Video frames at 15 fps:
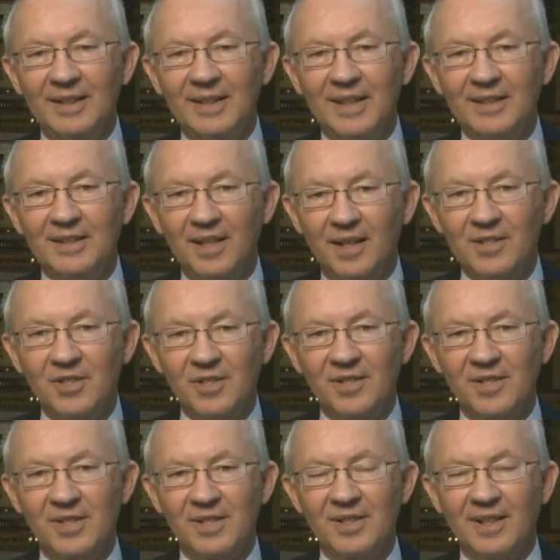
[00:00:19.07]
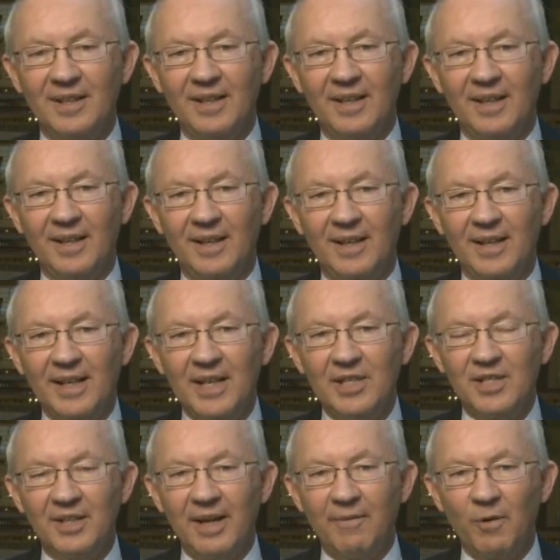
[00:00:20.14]
it touches
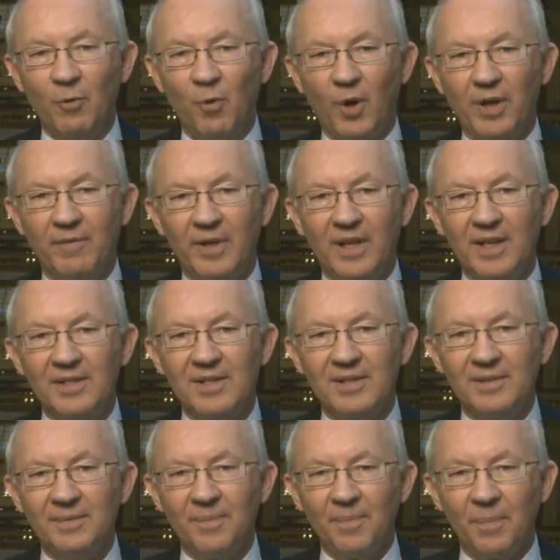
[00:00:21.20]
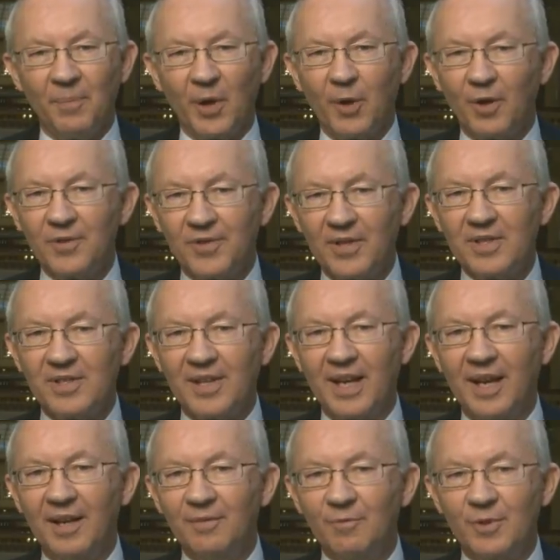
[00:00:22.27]
each and every one of us, because this
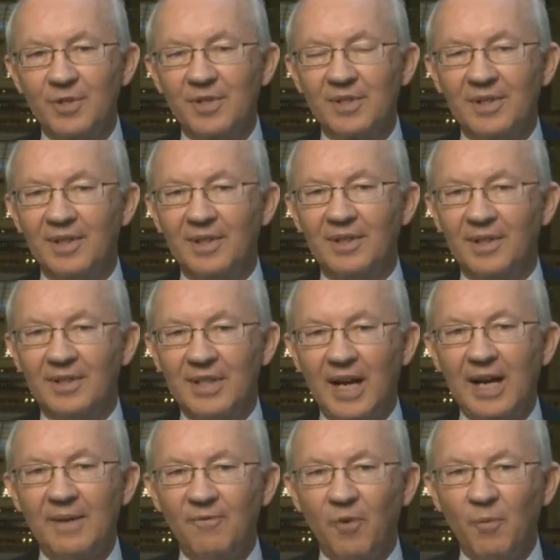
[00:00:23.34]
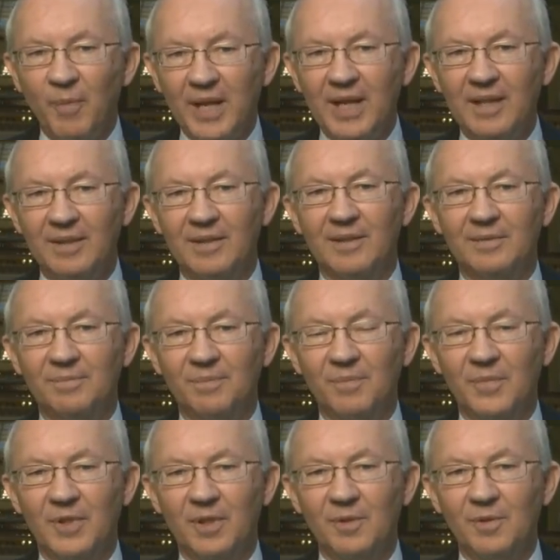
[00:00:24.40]
again was a time for me
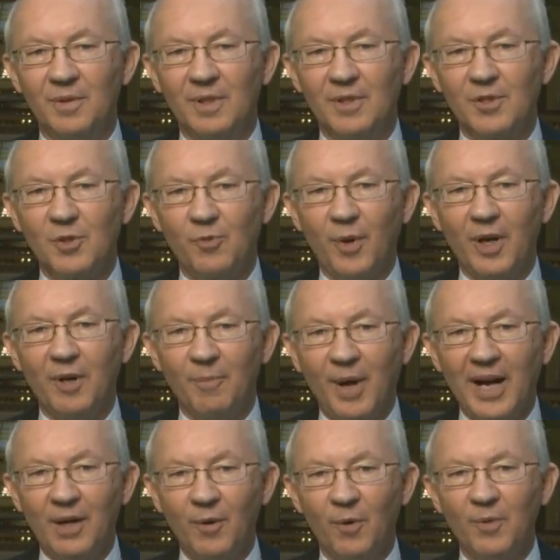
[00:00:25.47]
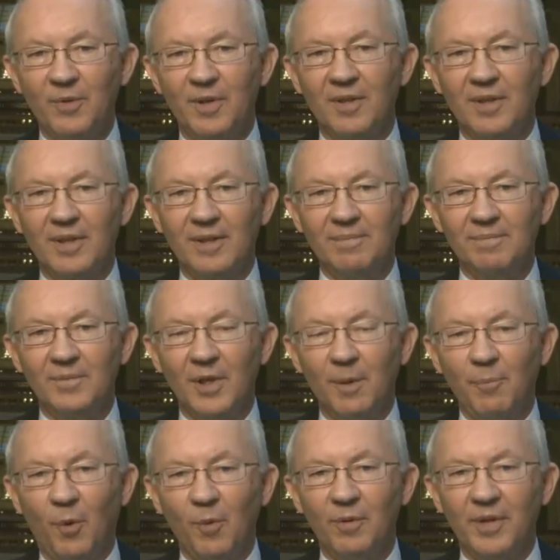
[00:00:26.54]
to swear my oath to
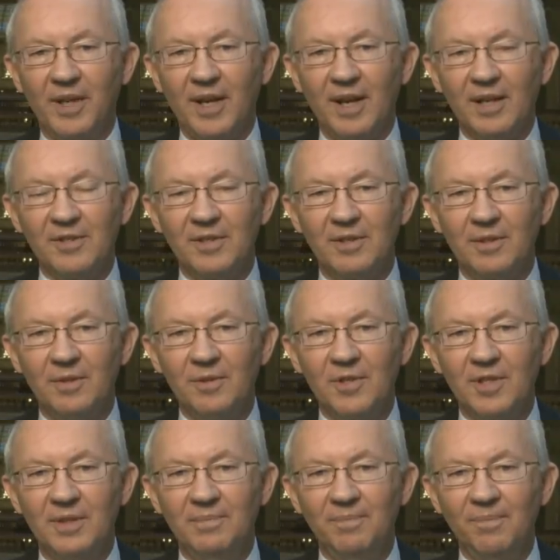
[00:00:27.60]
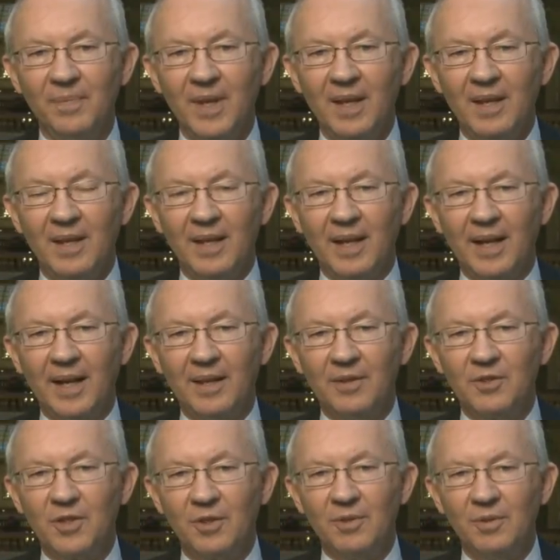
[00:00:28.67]
uphold the Constitution
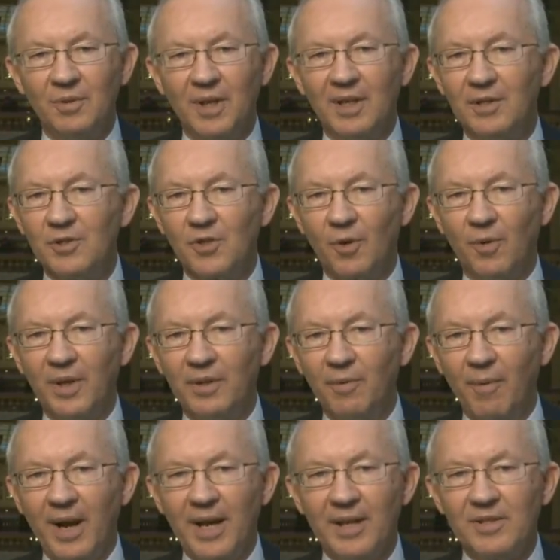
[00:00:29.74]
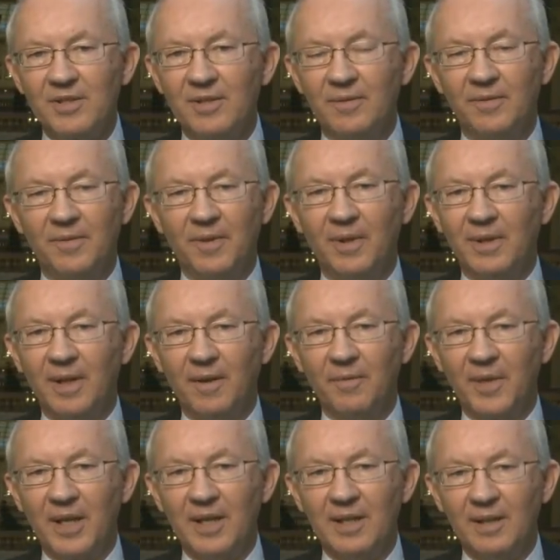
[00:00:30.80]
and to join the ranks of
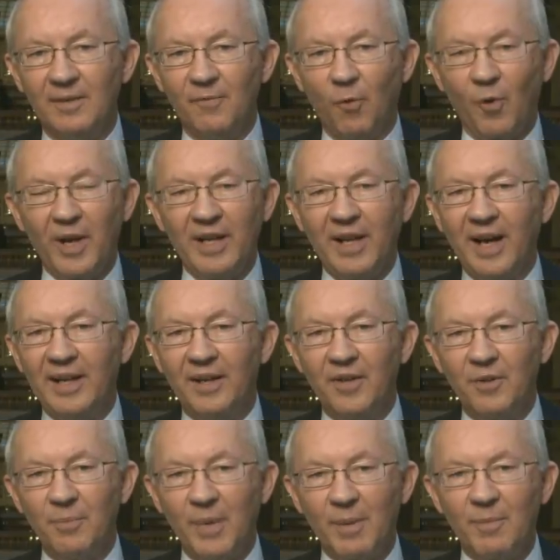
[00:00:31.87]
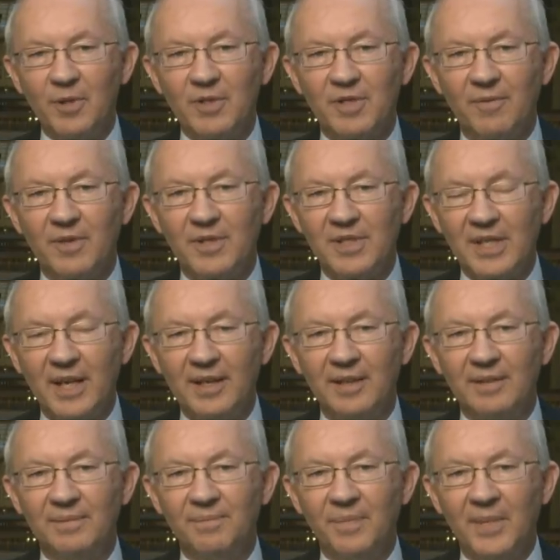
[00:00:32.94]
the 49 other members of the Senate.